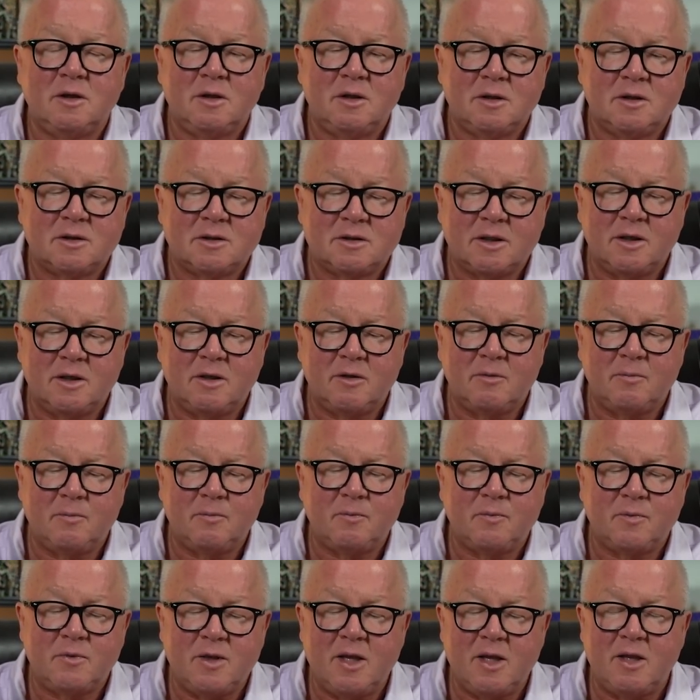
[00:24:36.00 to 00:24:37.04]
So
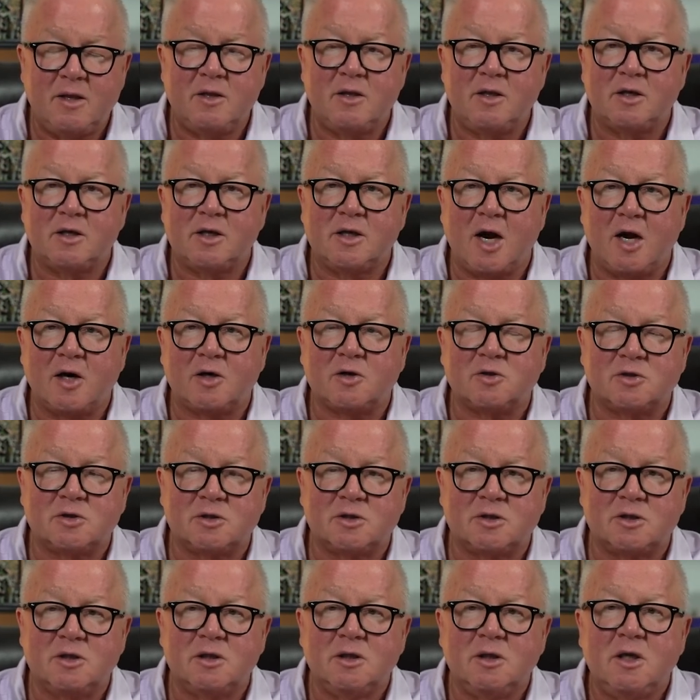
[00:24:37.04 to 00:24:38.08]
then the doctors,